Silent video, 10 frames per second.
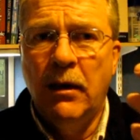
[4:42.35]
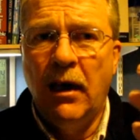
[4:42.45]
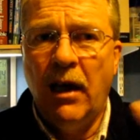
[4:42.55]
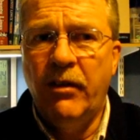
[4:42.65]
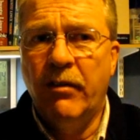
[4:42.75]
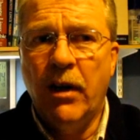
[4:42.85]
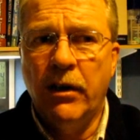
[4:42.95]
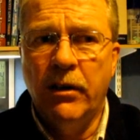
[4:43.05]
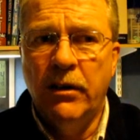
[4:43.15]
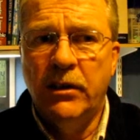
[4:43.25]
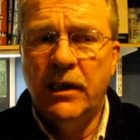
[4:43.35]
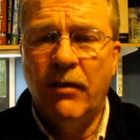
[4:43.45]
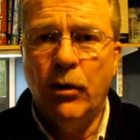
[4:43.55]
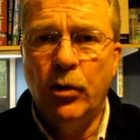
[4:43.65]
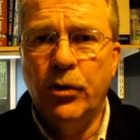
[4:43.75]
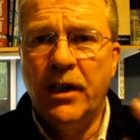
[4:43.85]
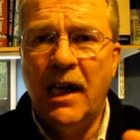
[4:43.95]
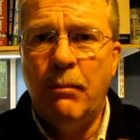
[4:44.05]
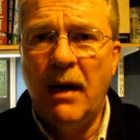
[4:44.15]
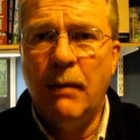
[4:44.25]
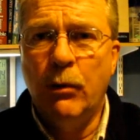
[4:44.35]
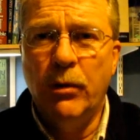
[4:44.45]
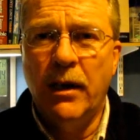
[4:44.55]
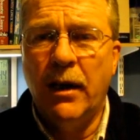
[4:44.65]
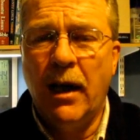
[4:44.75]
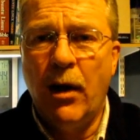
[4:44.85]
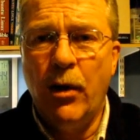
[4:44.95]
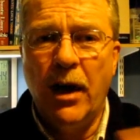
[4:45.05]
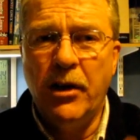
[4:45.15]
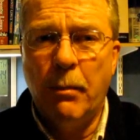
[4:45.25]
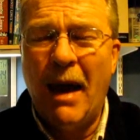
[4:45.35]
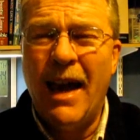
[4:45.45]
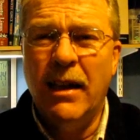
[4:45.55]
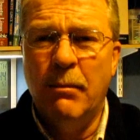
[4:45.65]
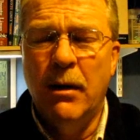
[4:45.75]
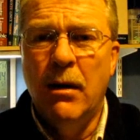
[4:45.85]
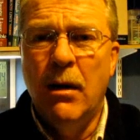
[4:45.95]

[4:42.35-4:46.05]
if you've got several hundred key people within it and you're paying them.